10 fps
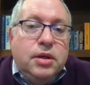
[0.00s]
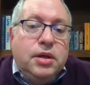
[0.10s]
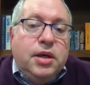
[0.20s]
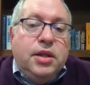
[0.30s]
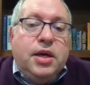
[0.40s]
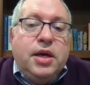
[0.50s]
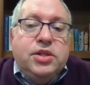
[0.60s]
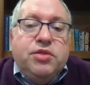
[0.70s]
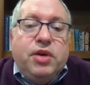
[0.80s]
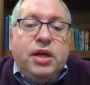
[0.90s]
In the
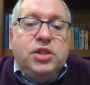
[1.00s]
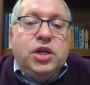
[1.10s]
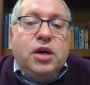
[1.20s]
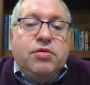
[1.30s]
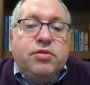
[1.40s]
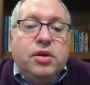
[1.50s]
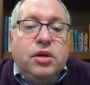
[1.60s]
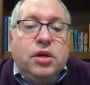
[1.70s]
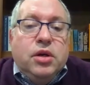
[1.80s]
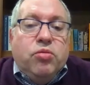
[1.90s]
case of HF,
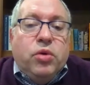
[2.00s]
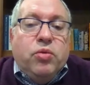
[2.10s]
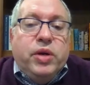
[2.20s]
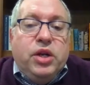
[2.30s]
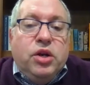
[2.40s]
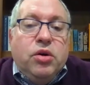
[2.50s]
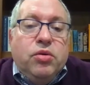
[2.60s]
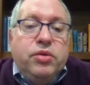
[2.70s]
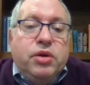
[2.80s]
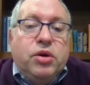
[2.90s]
where we
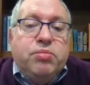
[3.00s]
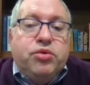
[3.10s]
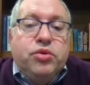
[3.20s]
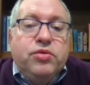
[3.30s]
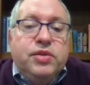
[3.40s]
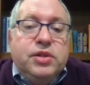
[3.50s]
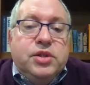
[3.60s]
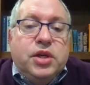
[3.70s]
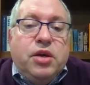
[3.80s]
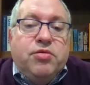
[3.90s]
know there are proven,
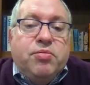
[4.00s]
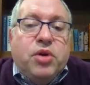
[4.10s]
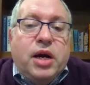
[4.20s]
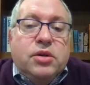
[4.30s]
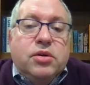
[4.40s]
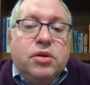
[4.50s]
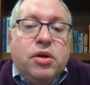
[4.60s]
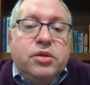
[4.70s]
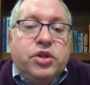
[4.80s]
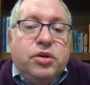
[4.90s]
safe, practical
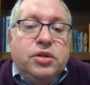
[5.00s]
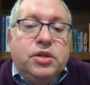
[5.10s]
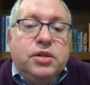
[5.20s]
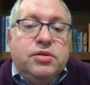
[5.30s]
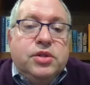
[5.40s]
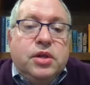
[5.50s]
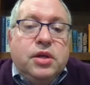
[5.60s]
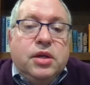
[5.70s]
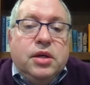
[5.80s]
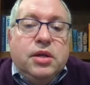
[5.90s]
alternatives,
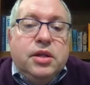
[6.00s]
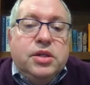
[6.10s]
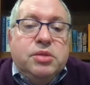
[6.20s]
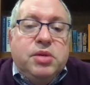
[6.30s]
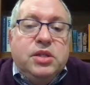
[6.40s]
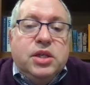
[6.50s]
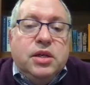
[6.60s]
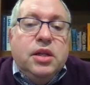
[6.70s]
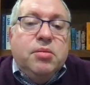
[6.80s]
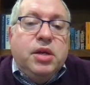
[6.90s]
this means
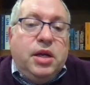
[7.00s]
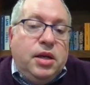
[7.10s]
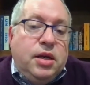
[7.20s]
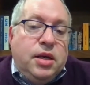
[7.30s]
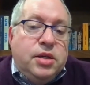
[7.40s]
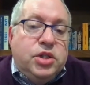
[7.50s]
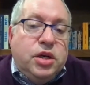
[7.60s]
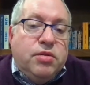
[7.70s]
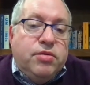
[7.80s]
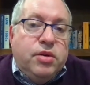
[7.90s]
eliminating
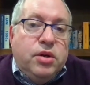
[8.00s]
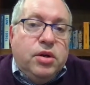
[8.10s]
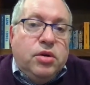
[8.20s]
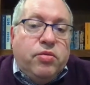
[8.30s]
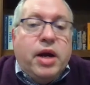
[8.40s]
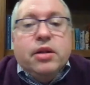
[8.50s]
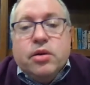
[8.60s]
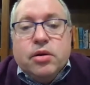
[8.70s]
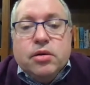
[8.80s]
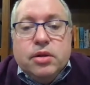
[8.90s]
HF
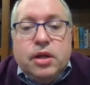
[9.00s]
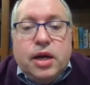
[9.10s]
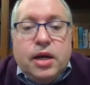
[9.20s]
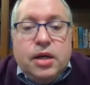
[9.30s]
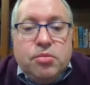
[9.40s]
rather than adding